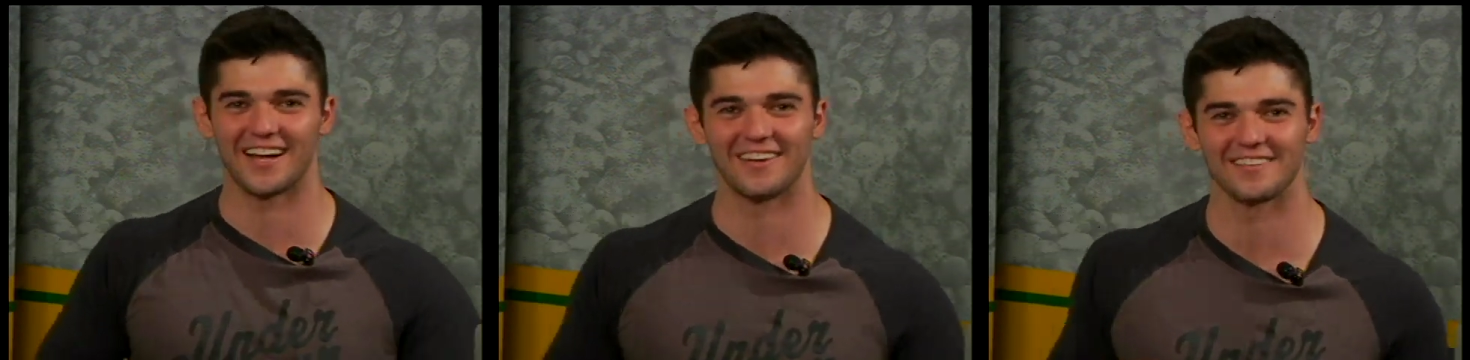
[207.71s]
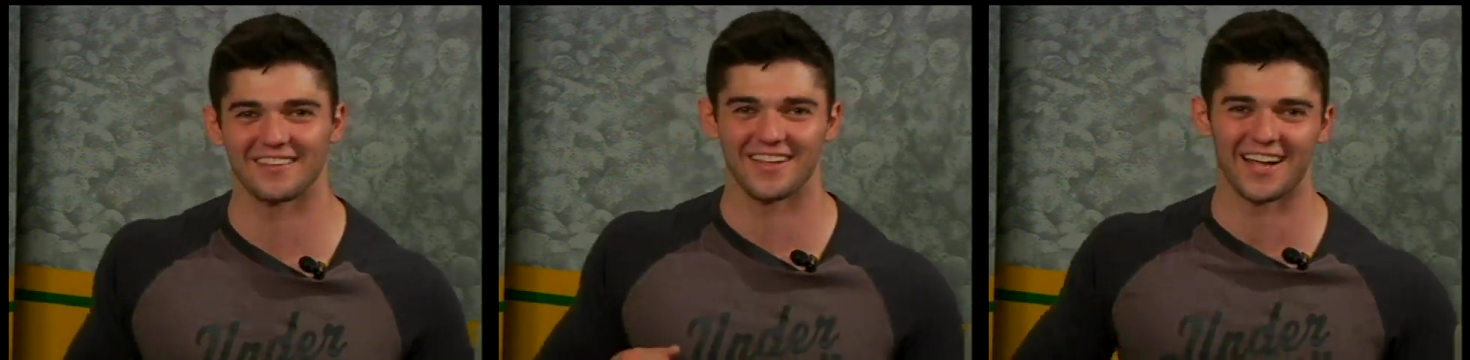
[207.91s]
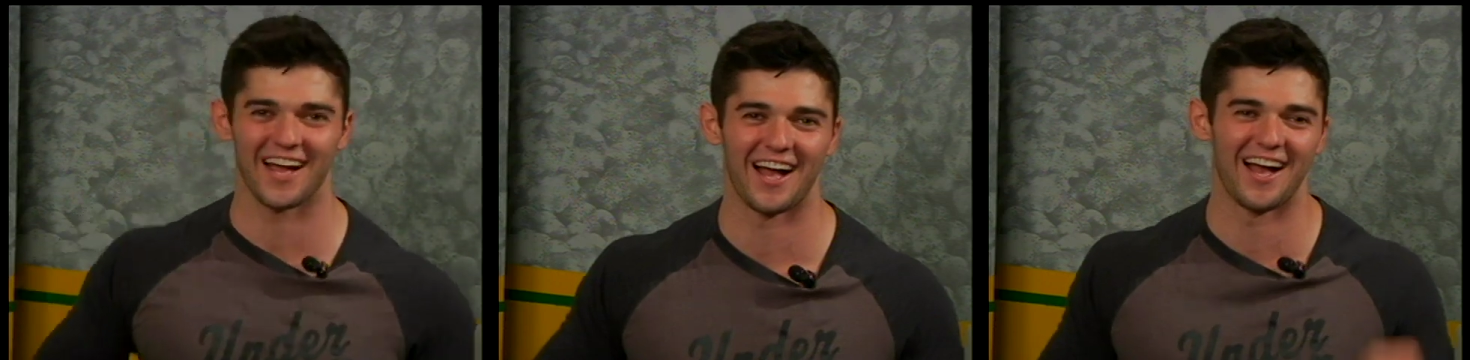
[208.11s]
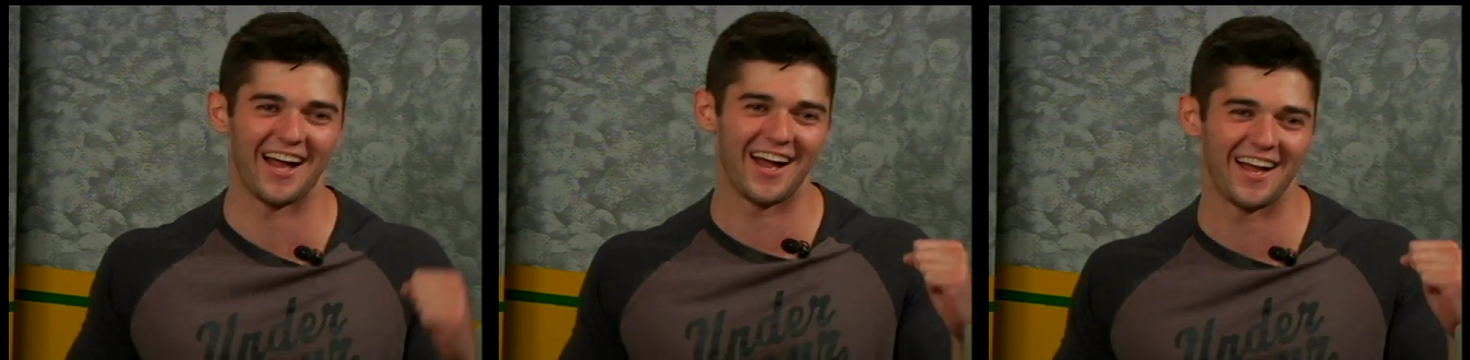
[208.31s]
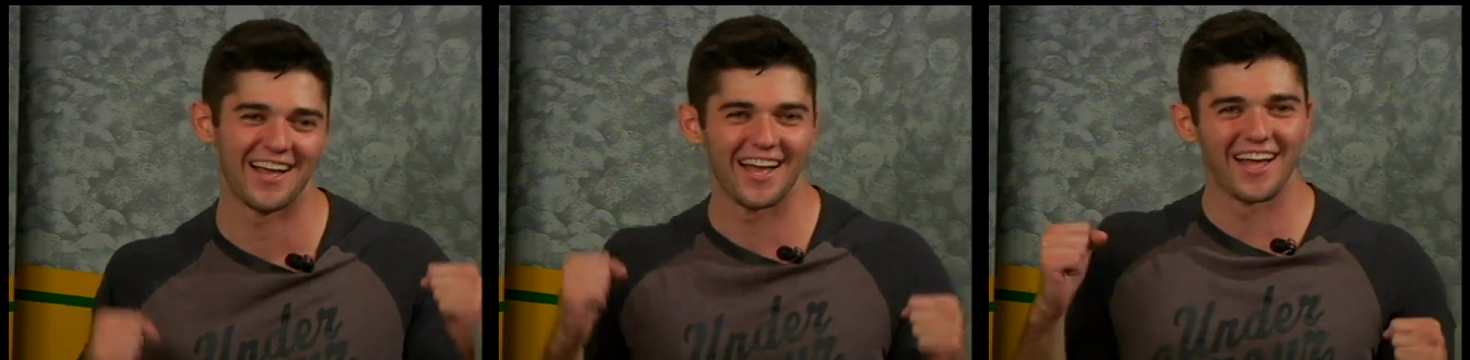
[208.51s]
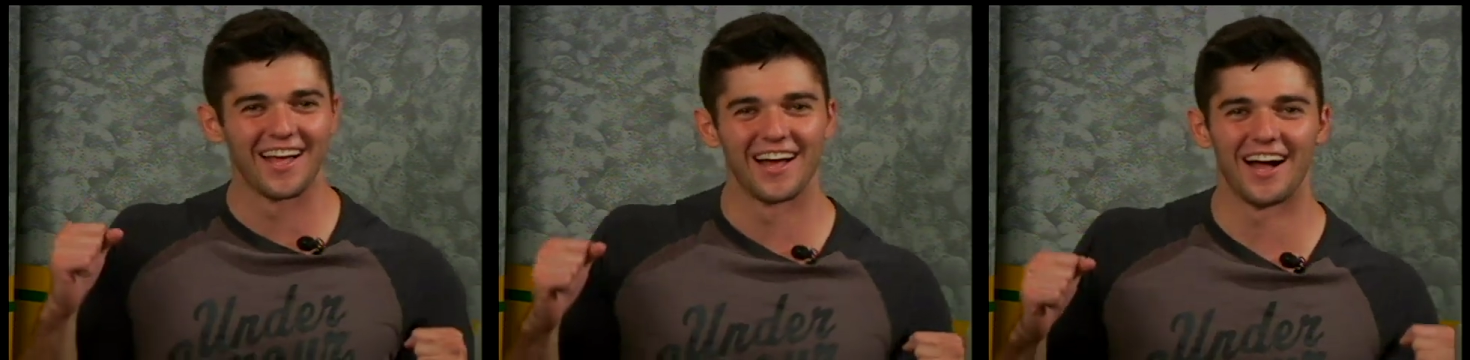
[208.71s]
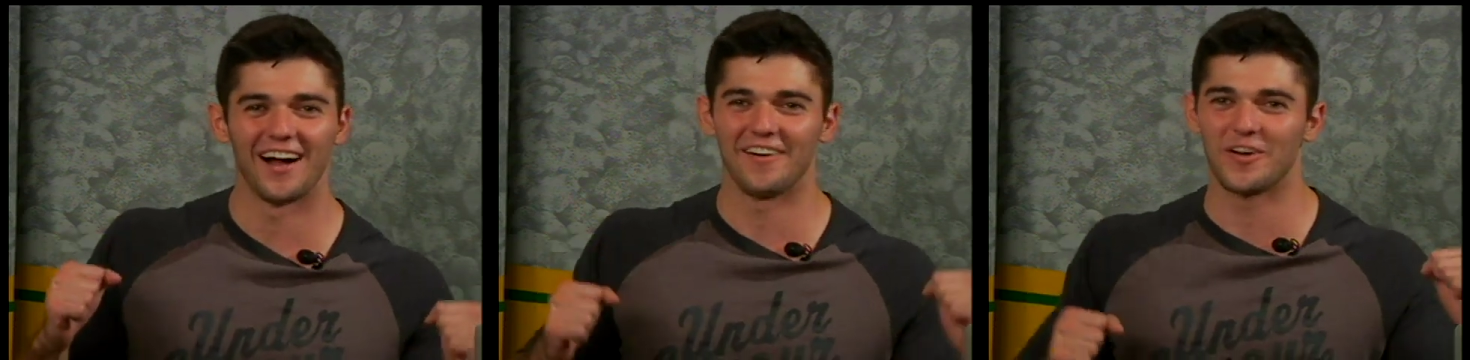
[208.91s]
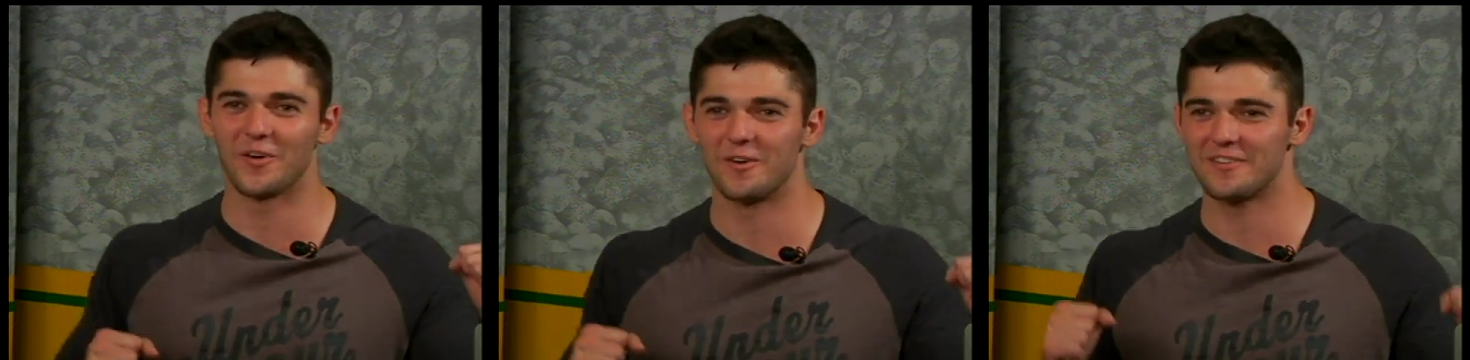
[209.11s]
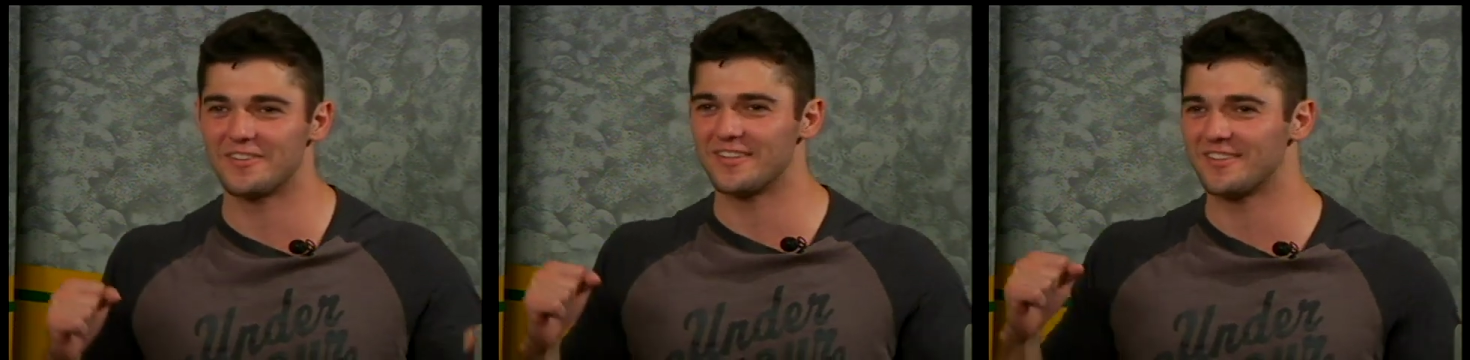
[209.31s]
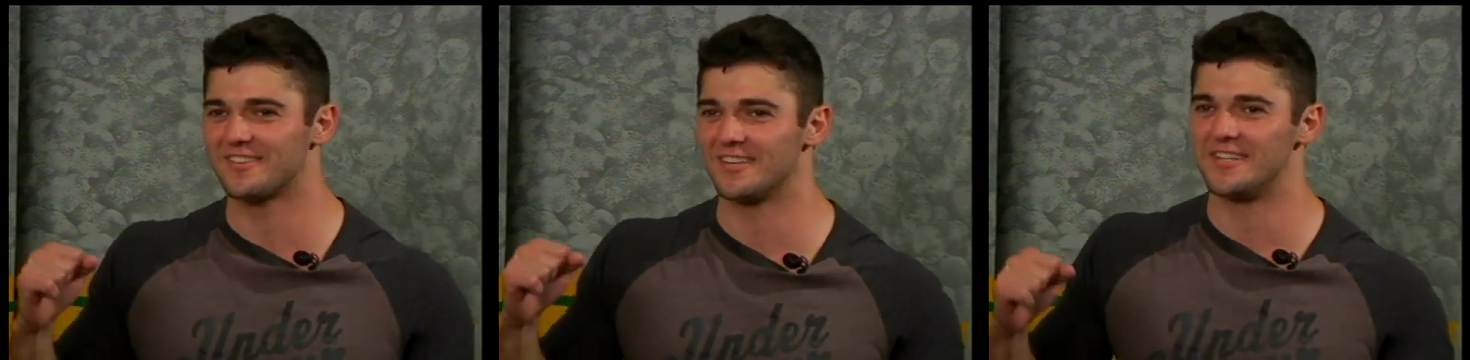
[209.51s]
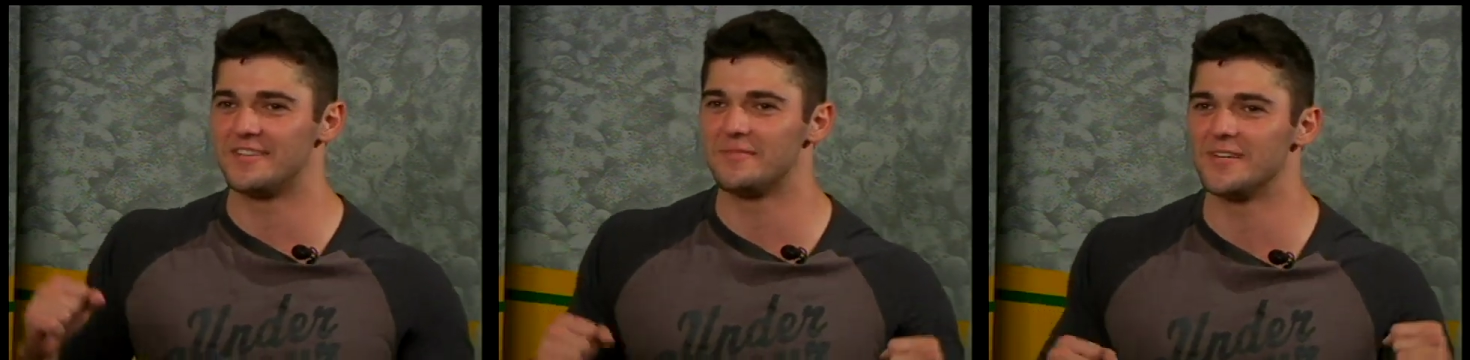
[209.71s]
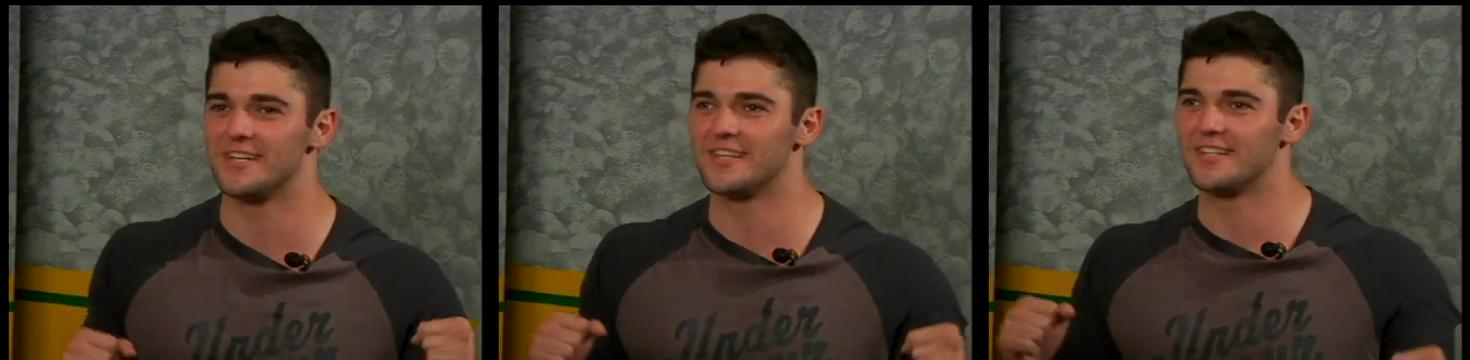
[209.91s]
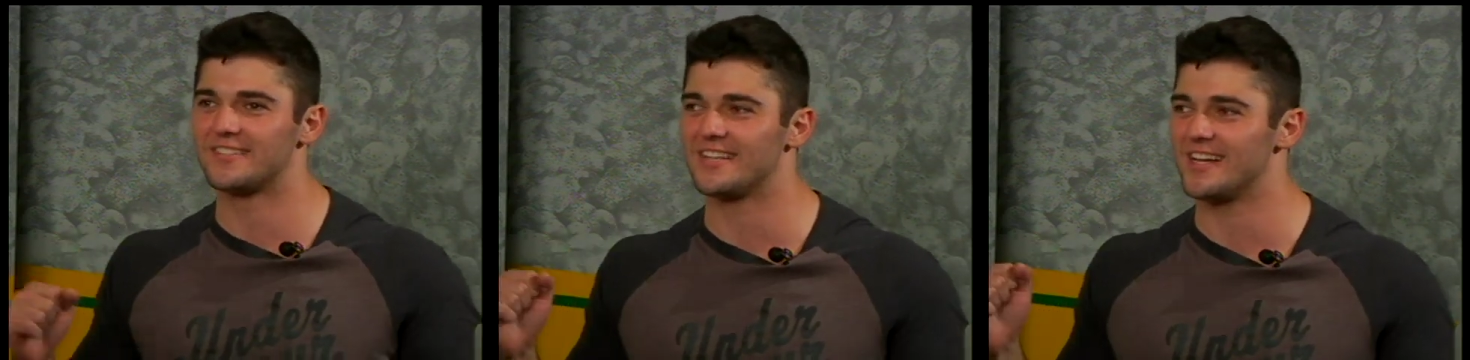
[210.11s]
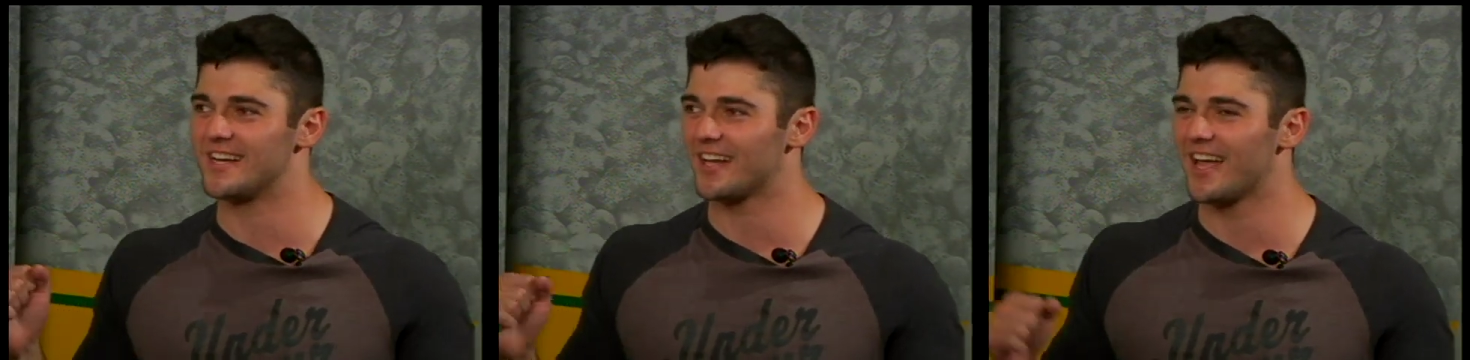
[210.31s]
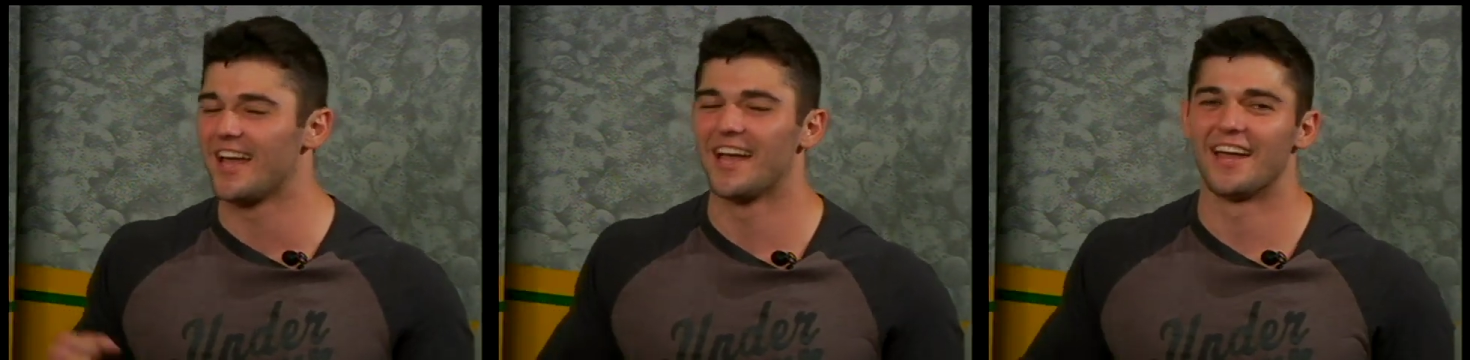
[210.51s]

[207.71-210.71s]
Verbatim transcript: I was like, "Ha, I'm going to the gym in a tank,"